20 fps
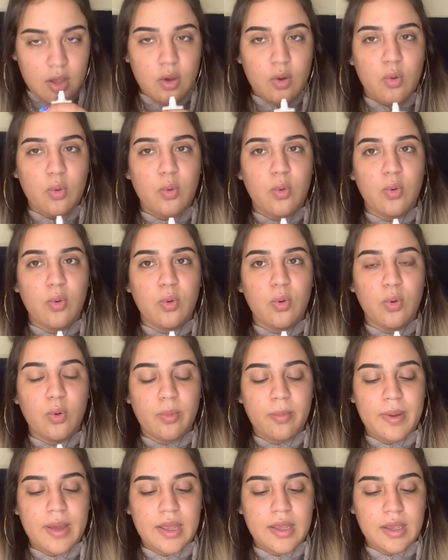Oh
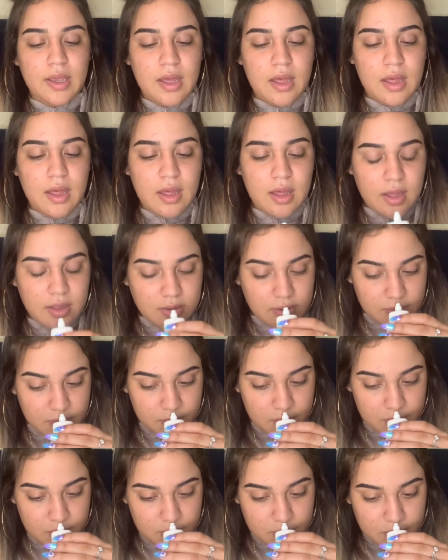my God,
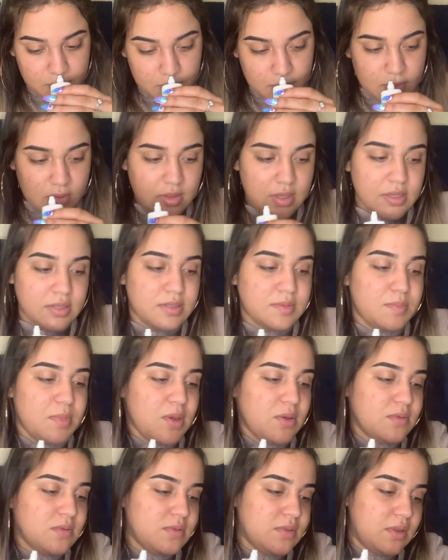this
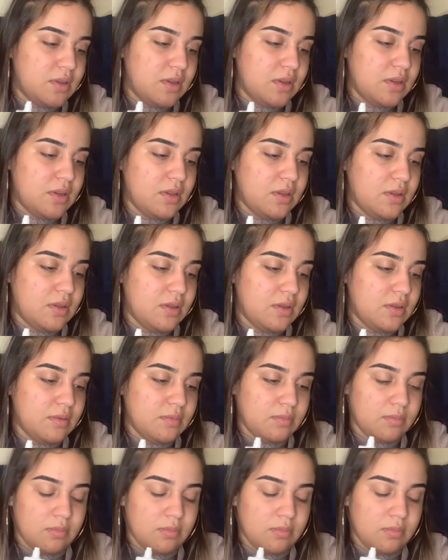smells good.